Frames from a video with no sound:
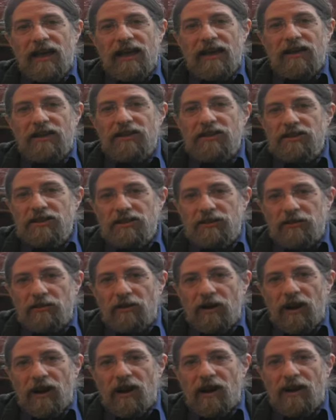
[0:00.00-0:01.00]
In addition
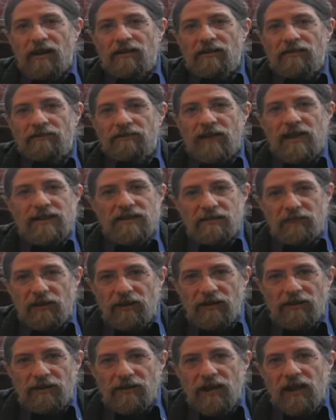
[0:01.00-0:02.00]
to our
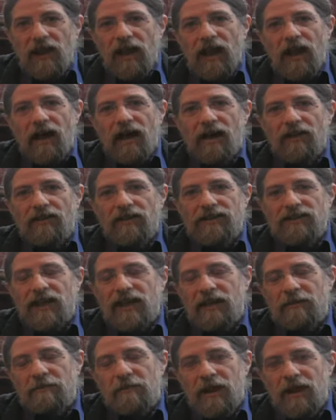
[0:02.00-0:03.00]
festival, the
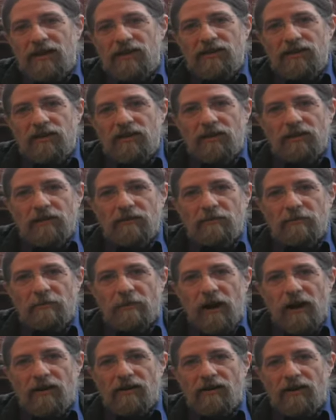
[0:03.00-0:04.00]
second major
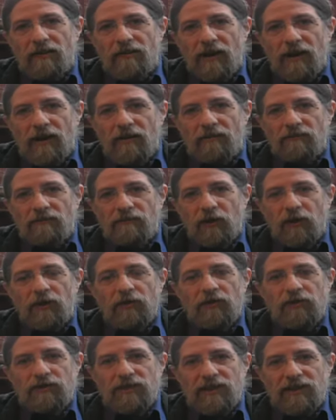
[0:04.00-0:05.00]
part of
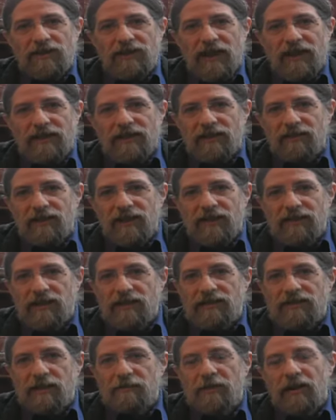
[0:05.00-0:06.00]
Photolucida's activities
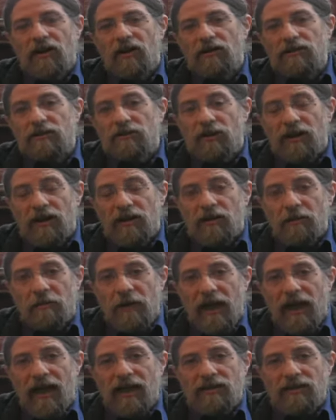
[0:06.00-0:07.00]
is something called critical
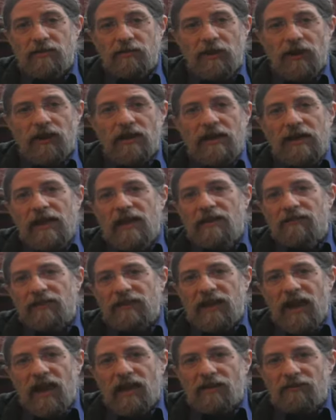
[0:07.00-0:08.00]
mass, where
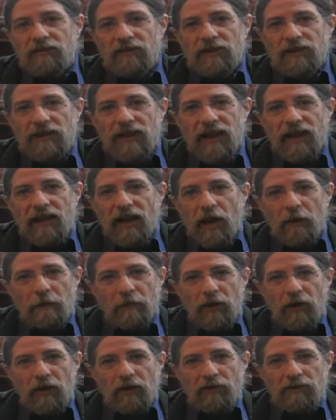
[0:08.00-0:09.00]
photographers can
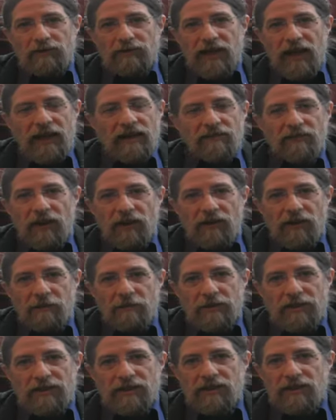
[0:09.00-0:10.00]
upload 10 of their
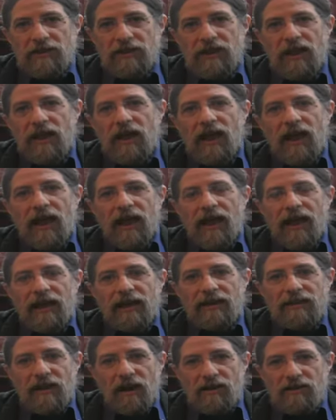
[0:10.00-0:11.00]
images
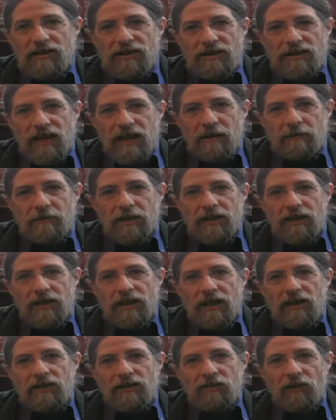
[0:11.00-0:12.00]
and an artist statement
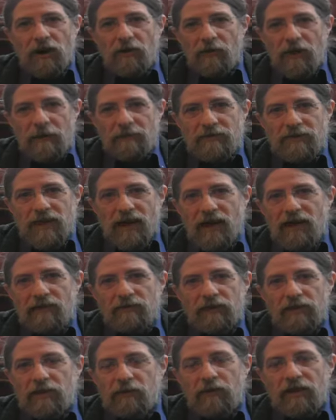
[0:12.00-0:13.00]
to our website,
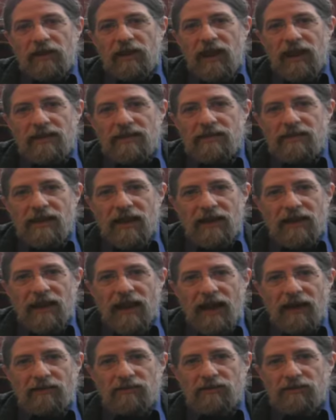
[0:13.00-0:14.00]
which we then send
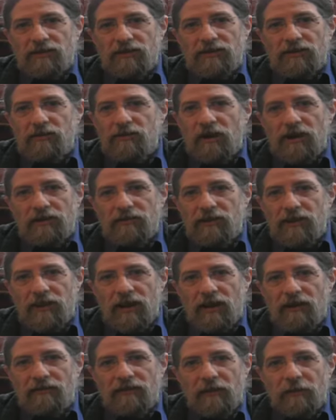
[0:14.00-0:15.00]
out to 200
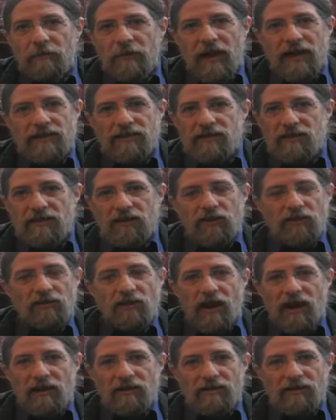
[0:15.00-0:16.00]
of the best
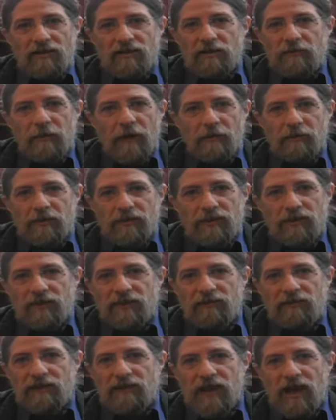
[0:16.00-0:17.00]
curators,
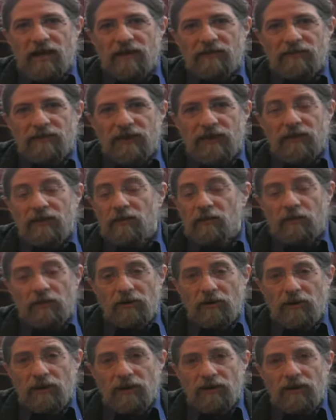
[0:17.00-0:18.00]
publishers of photography in the
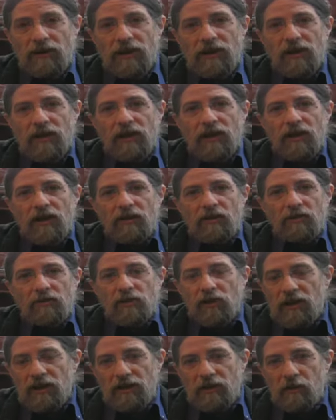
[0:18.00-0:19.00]
world, who
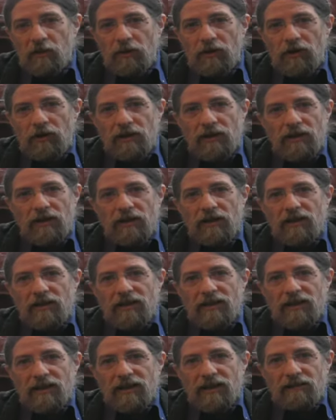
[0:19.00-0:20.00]
look at the work,
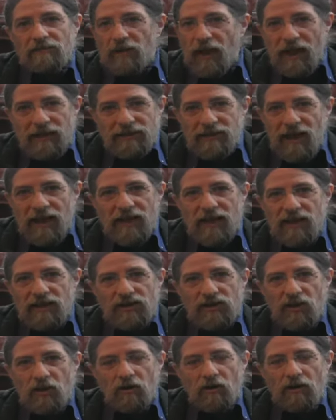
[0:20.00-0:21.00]
assign it a
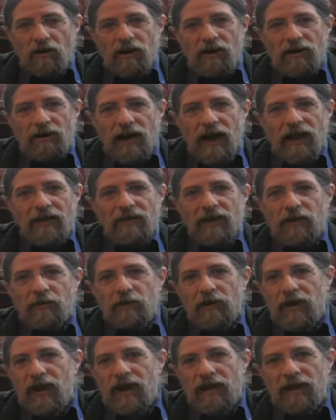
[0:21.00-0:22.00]
score, and then
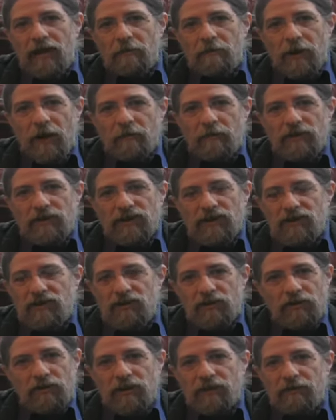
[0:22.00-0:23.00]
we end up publishing 2 to